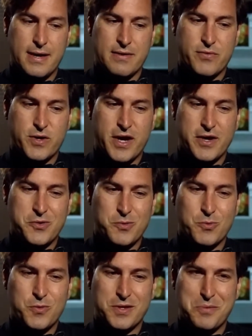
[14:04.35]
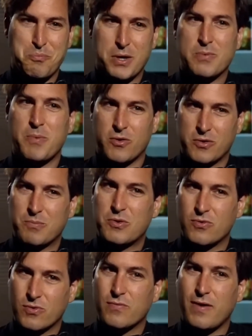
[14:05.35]
and for customers to get much better
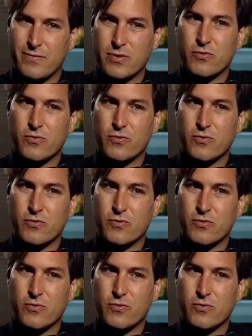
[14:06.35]
computers five